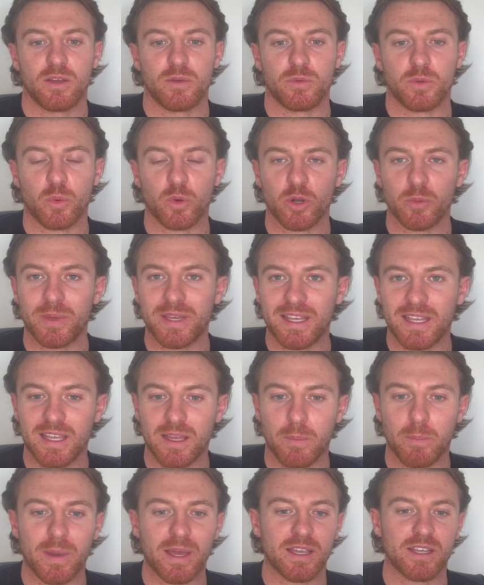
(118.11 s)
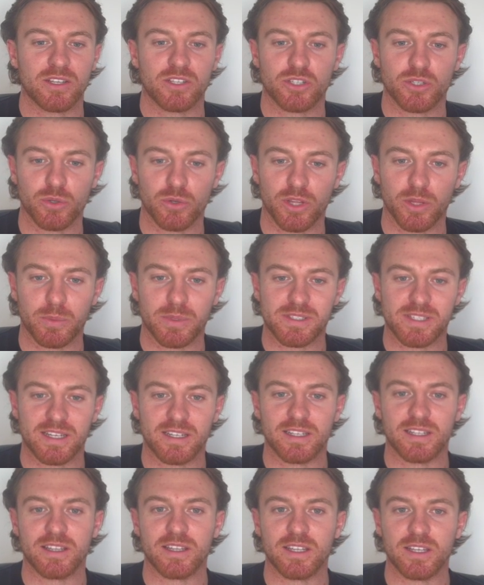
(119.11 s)
we want to be making sure that we're
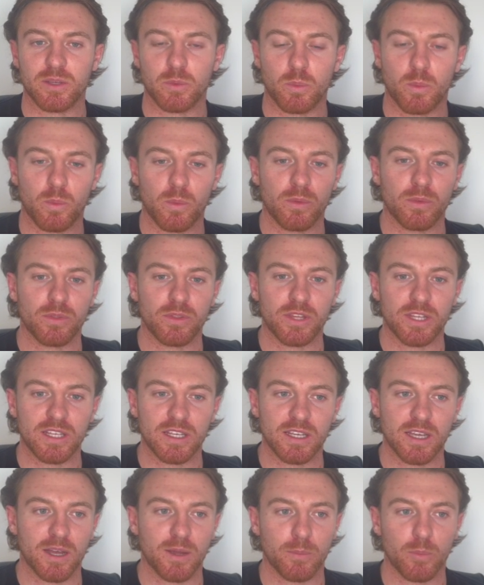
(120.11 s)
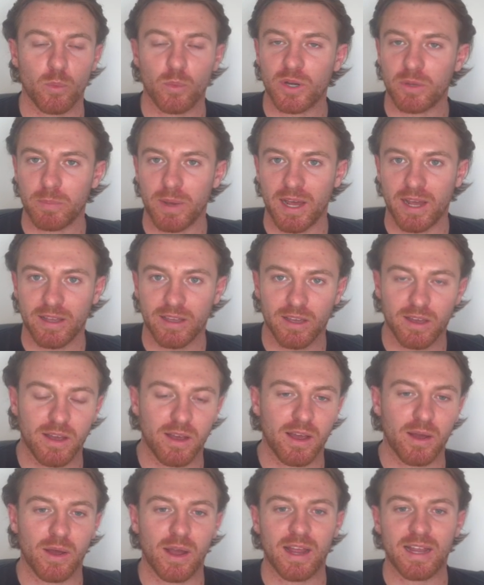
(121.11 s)
sending the win back
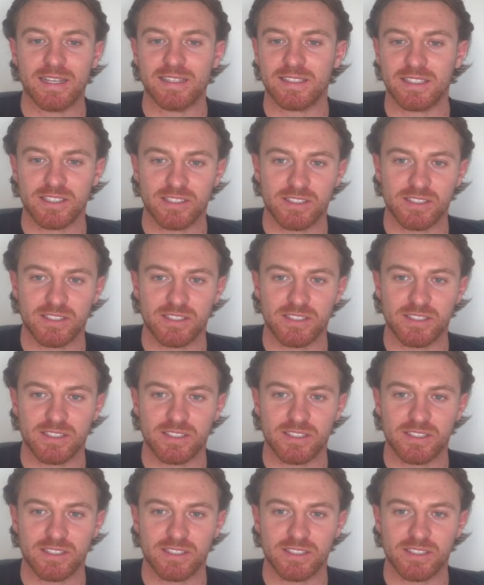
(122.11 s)
in these